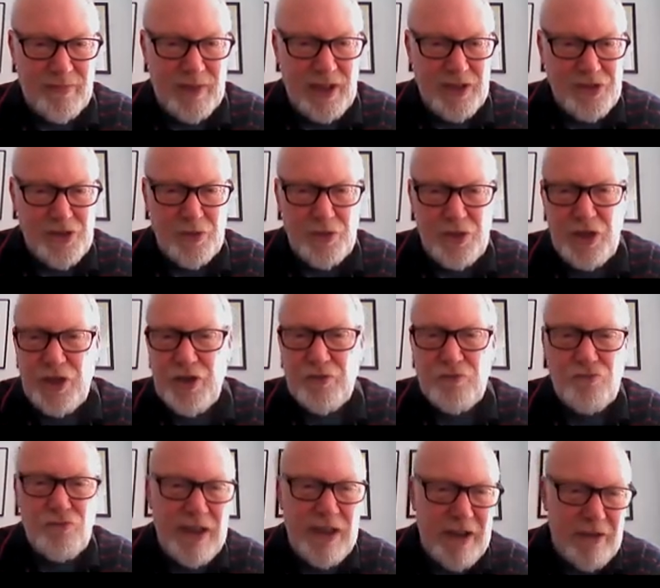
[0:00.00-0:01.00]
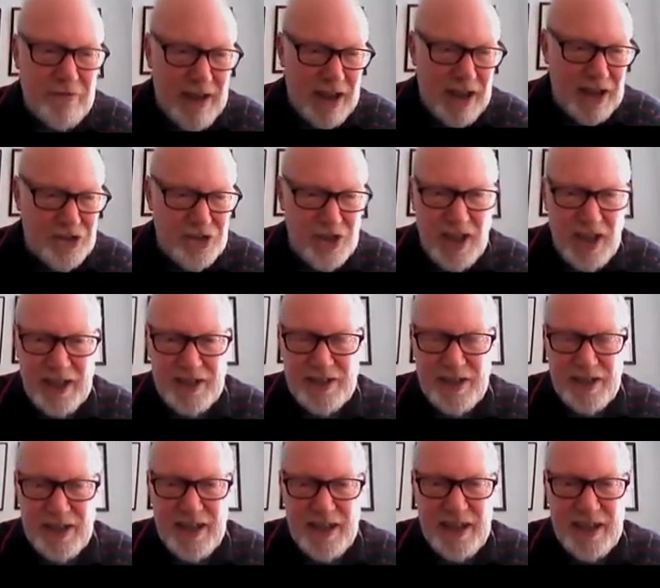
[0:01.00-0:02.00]
So you can rearrange that
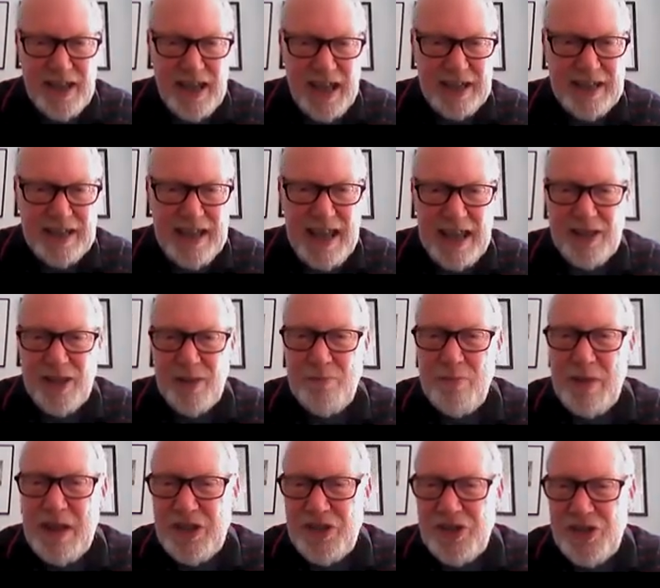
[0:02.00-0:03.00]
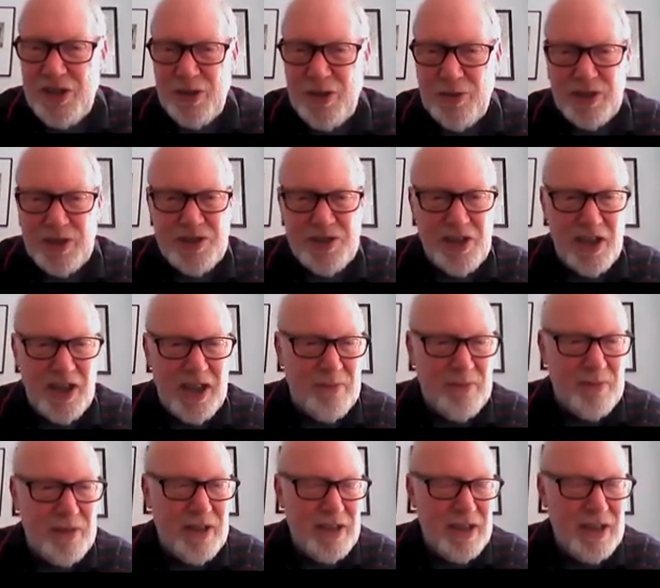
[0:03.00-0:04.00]
and get the mean solar
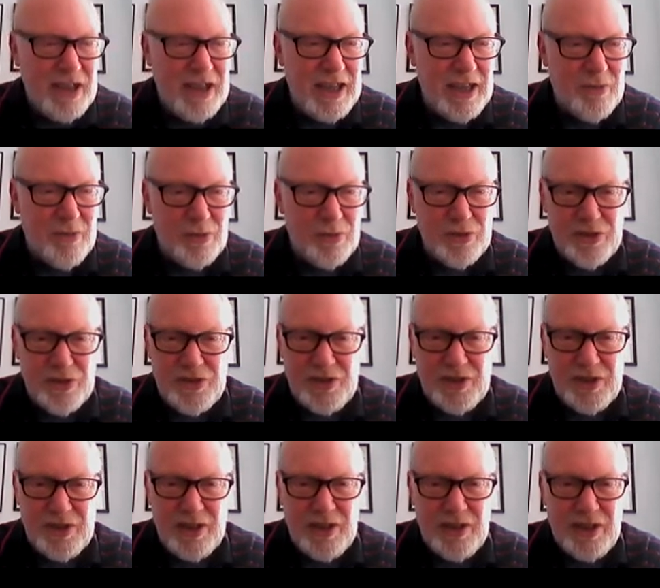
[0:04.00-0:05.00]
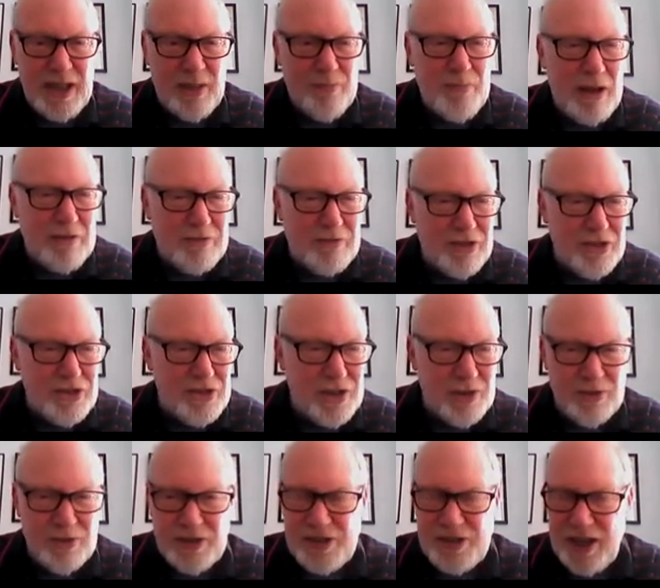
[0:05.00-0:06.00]
time equals the apparent
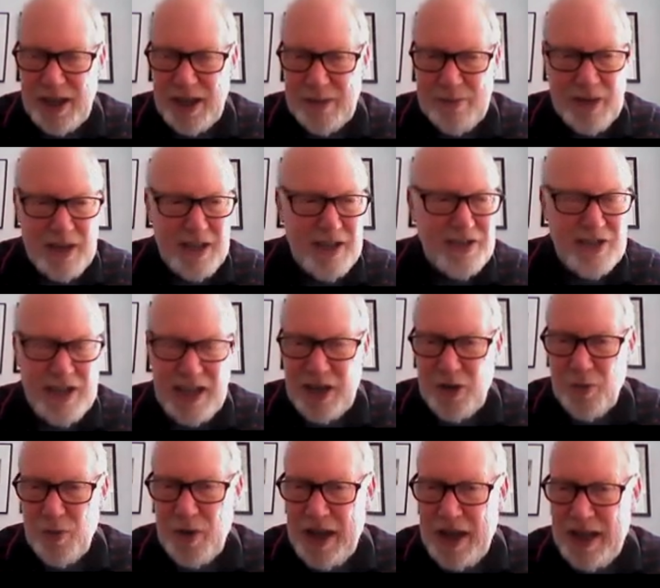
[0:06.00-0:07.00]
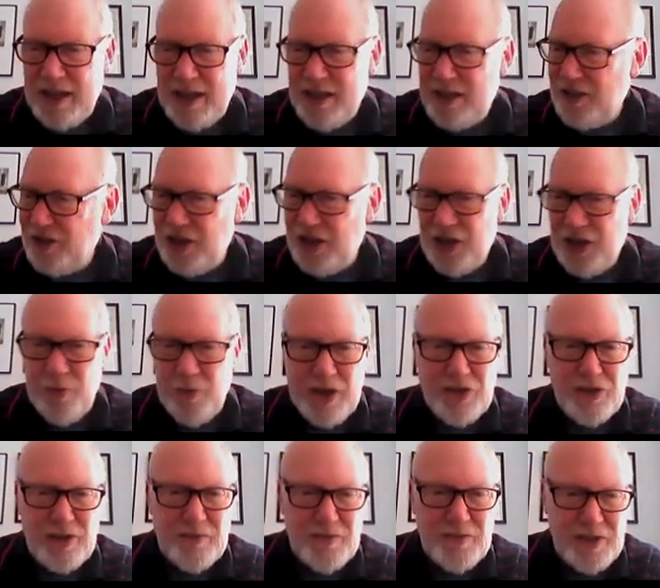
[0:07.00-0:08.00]
solar time, take away the
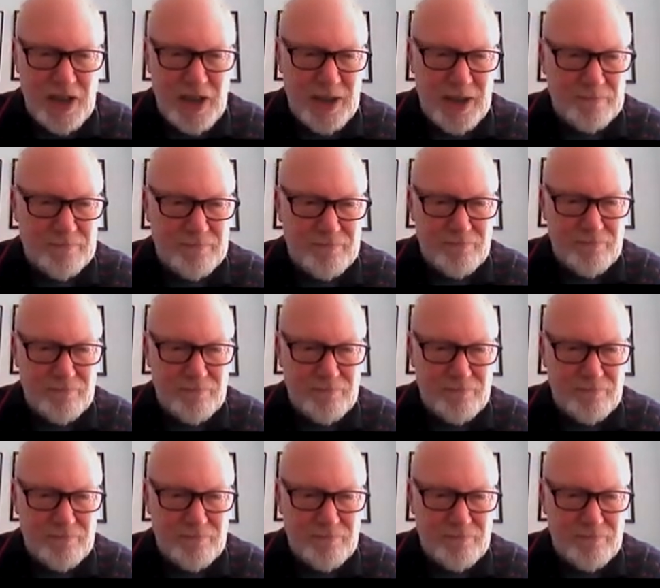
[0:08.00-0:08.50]
equation of time.